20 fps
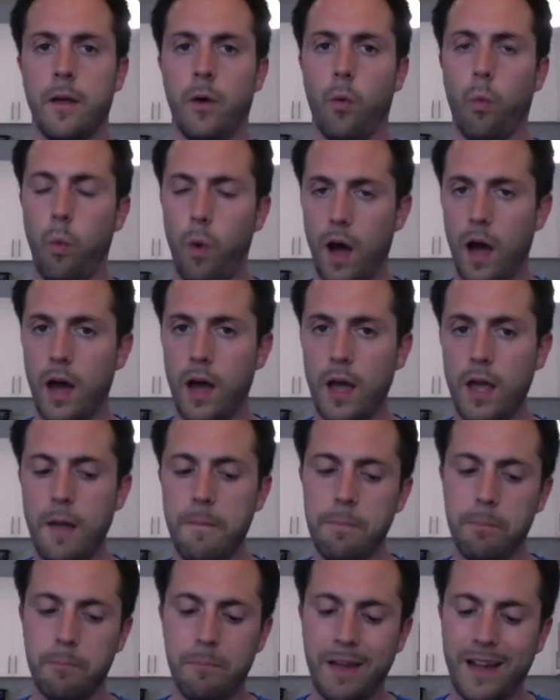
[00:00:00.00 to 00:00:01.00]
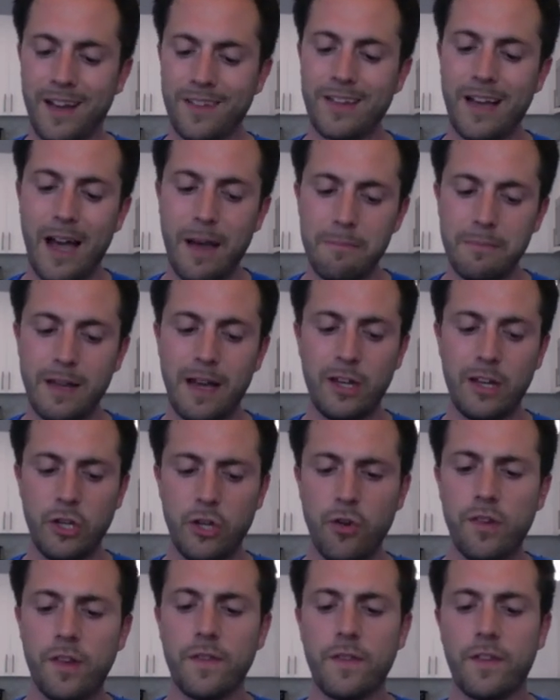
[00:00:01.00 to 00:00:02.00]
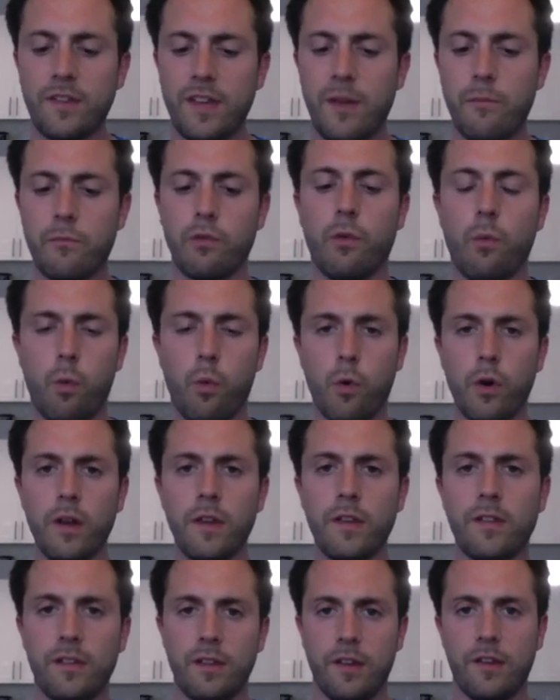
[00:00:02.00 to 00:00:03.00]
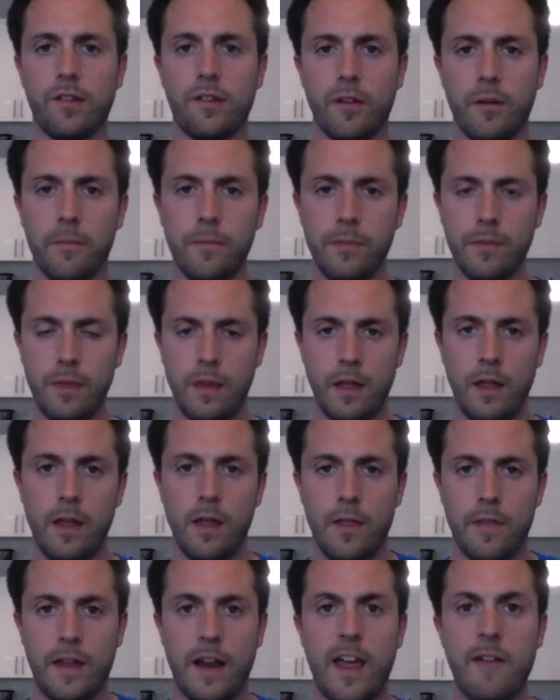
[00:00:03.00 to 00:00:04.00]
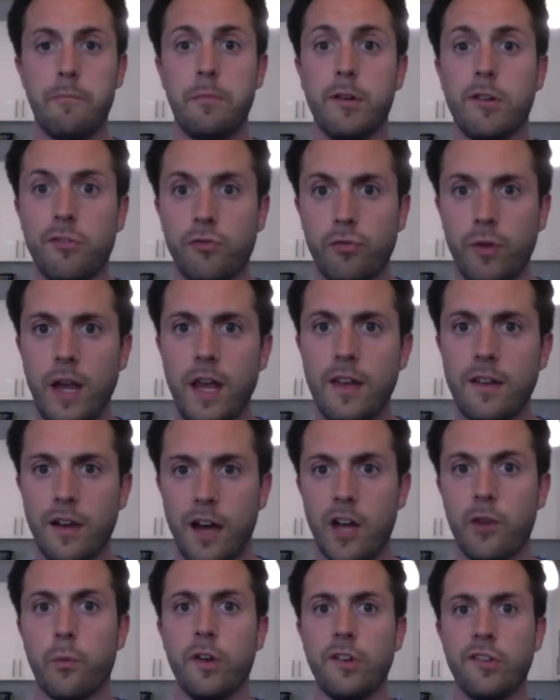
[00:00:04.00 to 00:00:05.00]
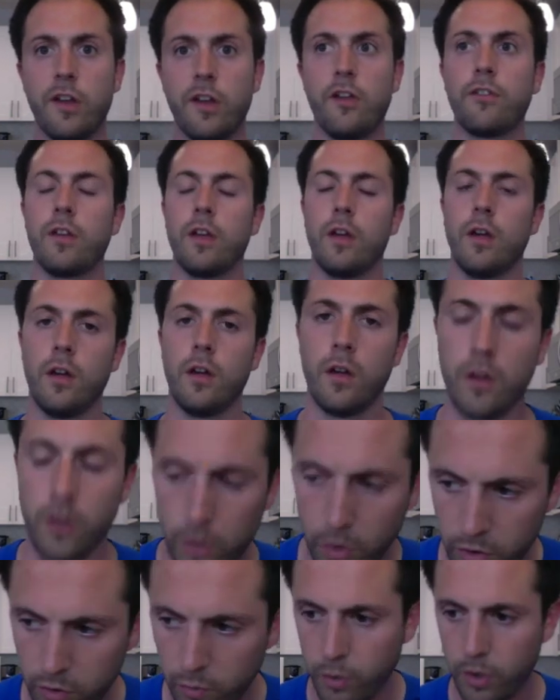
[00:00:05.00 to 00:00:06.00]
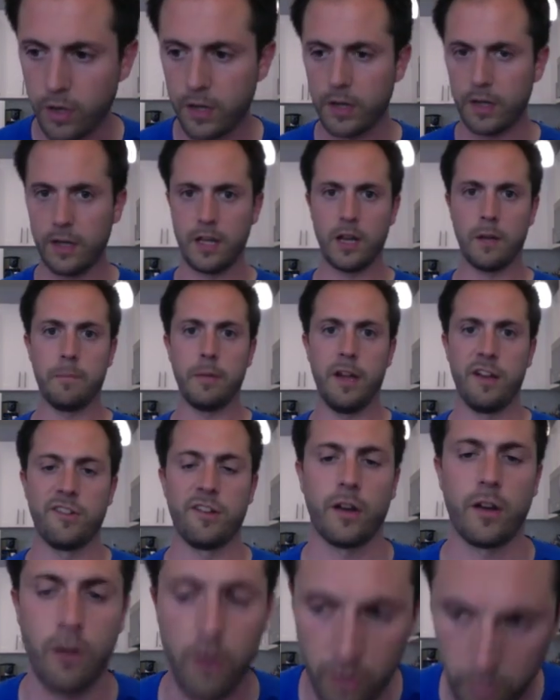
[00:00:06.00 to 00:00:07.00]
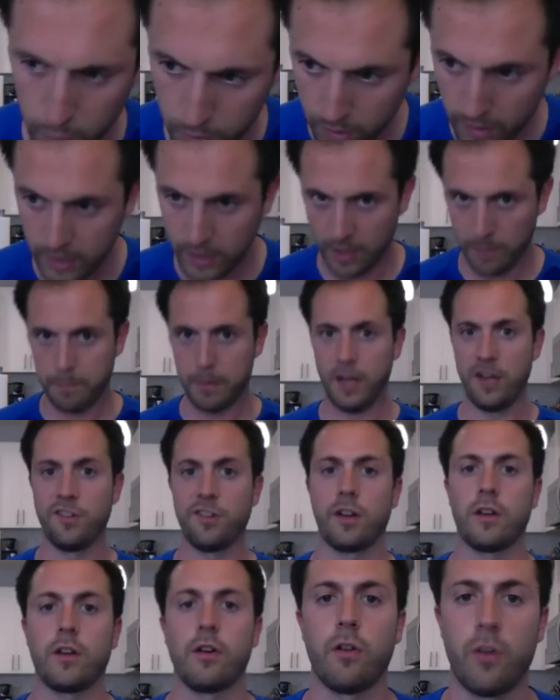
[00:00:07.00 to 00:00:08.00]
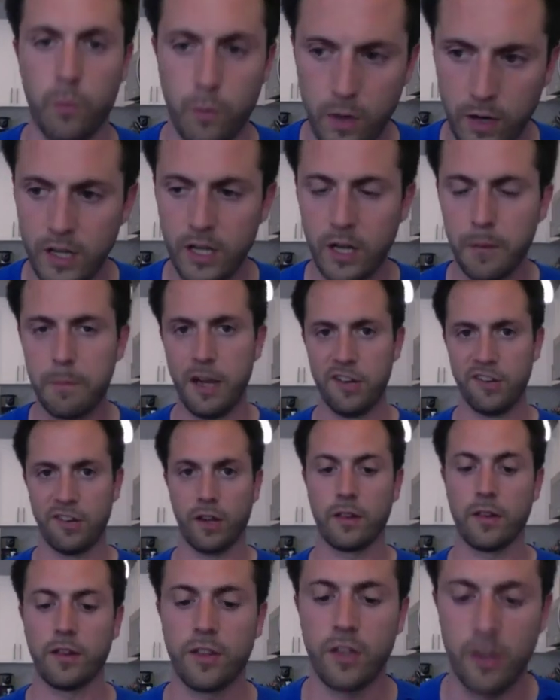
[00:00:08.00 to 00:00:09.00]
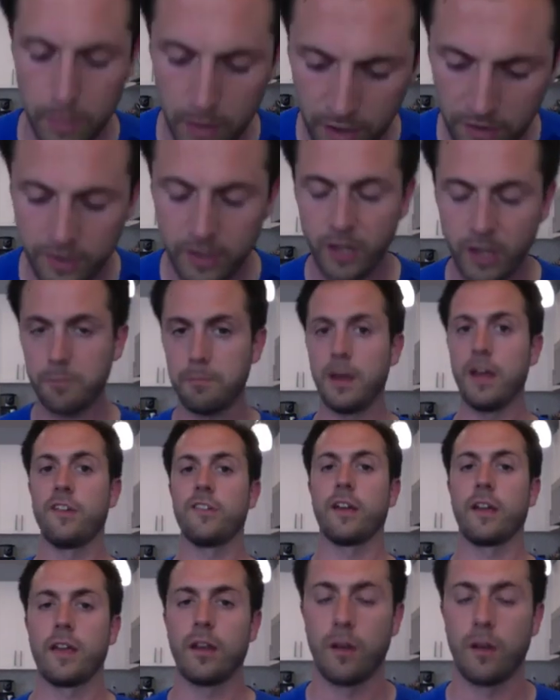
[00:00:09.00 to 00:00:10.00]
Why? Because I'm not using the same reward system that I've been trained on, which is go to work, get a paycheck. Go to work, get a paycheck. Go to work, get a paycheck. Listen to boss, get a paycheck.